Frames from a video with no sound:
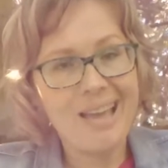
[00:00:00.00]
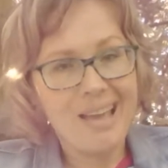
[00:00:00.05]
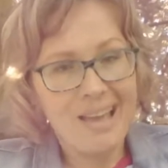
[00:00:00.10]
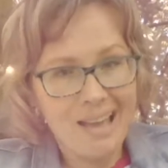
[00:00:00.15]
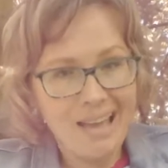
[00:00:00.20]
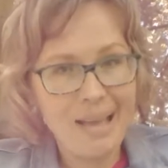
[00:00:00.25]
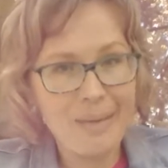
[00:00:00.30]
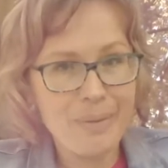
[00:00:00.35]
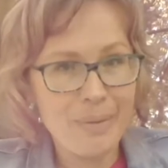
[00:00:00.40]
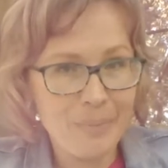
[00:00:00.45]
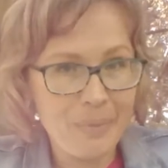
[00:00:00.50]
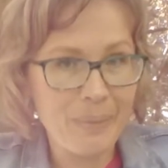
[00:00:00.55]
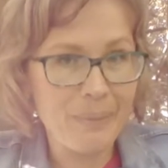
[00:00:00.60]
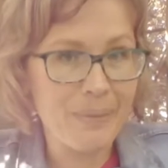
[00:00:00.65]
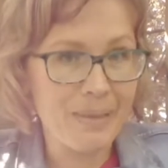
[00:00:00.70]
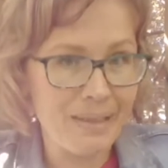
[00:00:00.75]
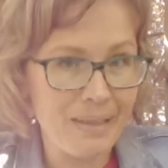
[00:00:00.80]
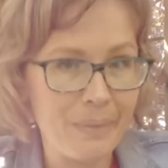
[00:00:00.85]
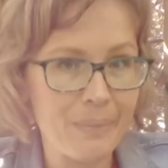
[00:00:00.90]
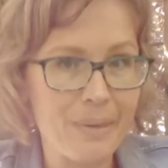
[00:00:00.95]
I'm about
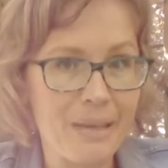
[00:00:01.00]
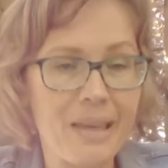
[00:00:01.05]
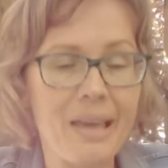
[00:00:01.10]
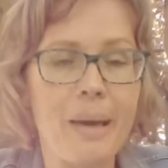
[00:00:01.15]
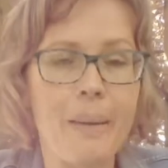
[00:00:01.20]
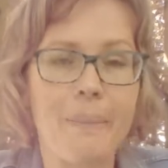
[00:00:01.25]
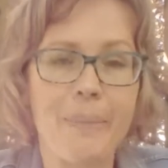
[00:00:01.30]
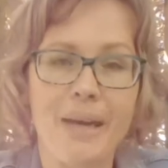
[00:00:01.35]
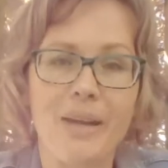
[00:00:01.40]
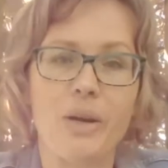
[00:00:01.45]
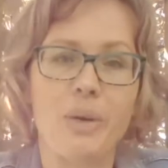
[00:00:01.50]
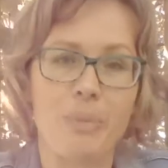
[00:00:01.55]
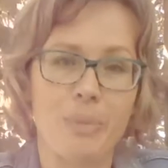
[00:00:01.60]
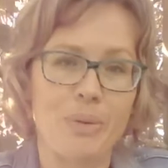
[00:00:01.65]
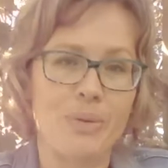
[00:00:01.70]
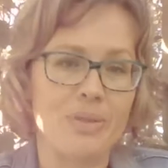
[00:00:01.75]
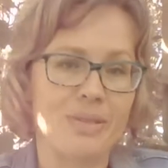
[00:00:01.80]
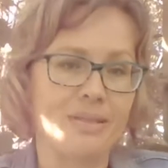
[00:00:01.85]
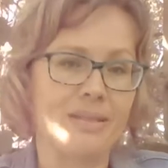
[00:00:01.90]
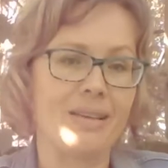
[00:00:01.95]
becoming a better
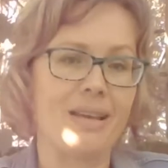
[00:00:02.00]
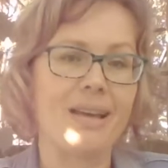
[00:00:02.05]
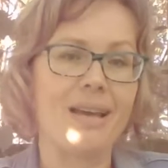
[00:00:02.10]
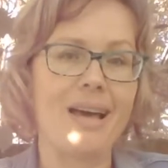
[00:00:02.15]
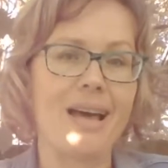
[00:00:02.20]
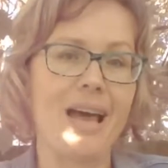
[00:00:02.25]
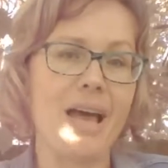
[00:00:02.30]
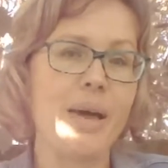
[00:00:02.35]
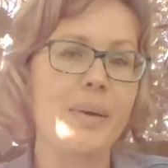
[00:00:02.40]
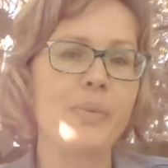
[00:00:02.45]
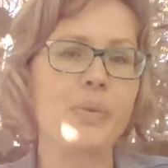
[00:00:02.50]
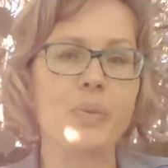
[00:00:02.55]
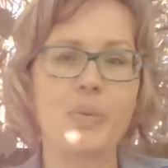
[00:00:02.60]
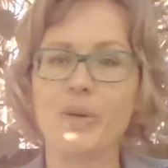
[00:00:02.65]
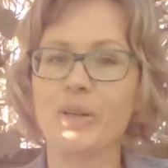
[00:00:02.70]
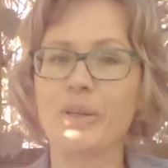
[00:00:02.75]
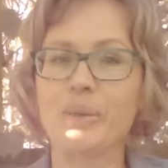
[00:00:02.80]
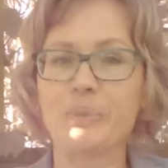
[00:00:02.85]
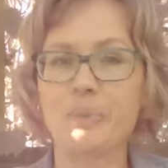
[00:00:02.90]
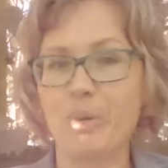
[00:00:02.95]
person. I am a
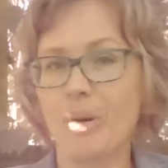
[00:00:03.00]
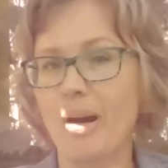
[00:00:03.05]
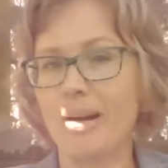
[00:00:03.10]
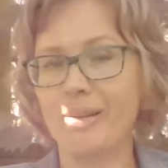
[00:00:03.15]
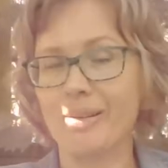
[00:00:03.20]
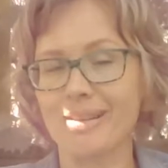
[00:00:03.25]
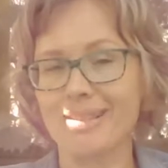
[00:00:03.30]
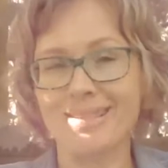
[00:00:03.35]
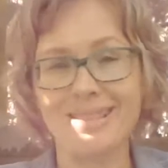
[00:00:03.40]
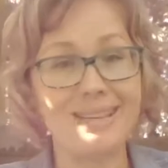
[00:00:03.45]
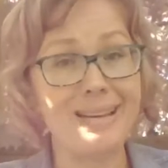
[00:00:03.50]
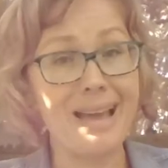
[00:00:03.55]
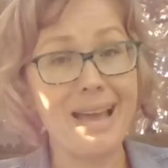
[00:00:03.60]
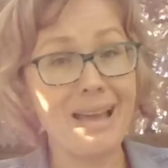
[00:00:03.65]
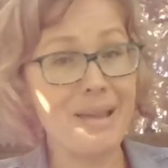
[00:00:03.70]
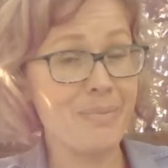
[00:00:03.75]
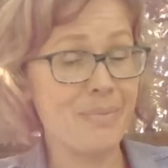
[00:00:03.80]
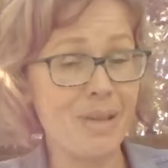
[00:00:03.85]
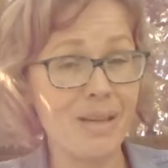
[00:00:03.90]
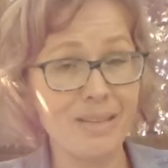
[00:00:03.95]
work in progress, and I
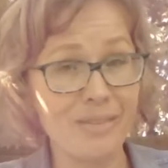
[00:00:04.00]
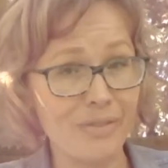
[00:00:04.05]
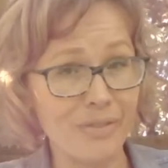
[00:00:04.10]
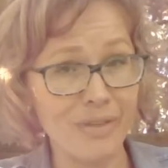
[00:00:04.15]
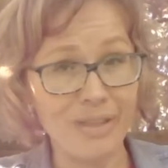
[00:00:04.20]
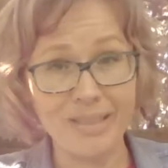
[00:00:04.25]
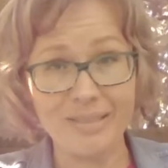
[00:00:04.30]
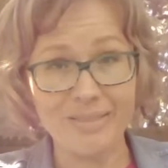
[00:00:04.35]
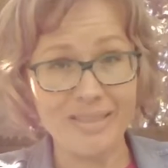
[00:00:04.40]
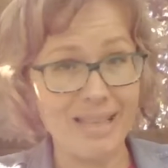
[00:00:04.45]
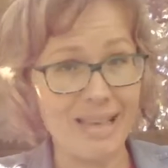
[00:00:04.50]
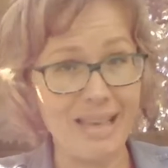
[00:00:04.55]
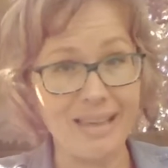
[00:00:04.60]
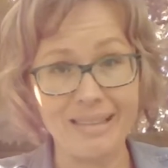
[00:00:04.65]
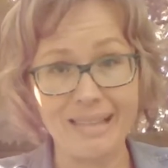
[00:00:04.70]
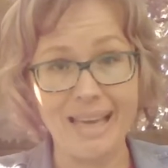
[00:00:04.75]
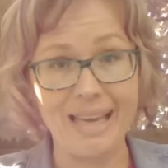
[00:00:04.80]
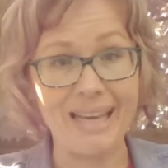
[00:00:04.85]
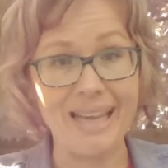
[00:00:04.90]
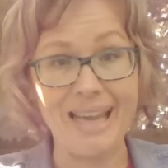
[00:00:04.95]
am not afraid of saying
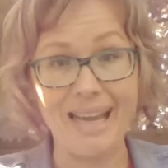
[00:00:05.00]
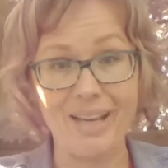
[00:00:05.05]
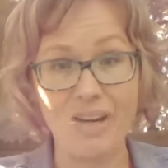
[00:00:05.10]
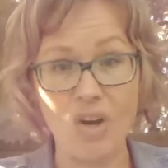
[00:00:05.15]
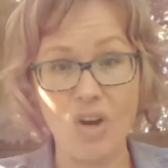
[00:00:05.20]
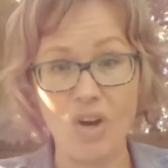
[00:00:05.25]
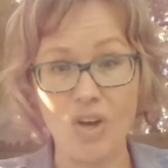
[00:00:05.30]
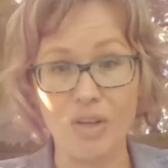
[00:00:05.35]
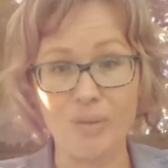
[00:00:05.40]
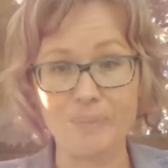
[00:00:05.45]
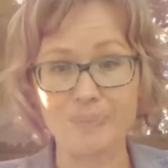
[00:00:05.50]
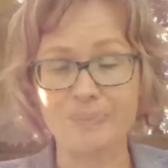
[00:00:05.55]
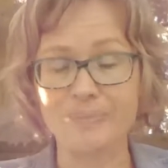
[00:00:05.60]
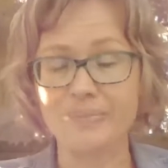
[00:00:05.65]
that at all.